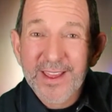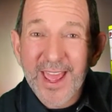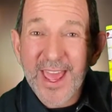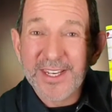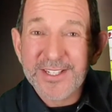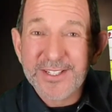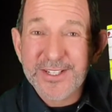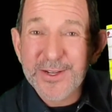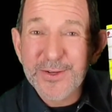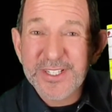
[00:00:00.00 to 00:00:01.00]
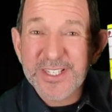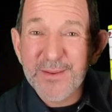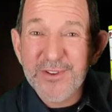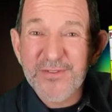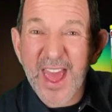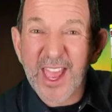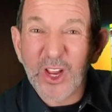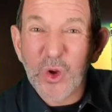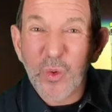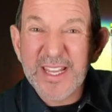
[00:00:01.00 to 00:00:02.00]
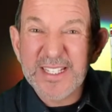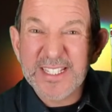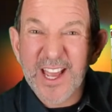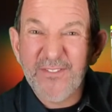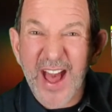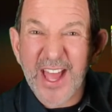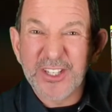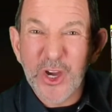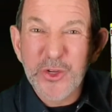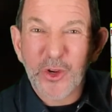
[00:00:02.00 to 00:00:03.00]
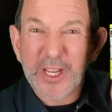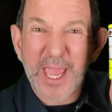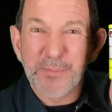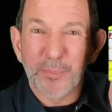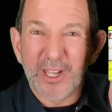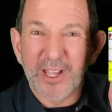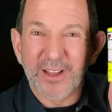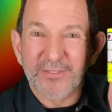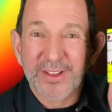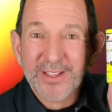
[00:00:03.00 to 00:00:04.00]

and do some of that great stuff I know you're capable of.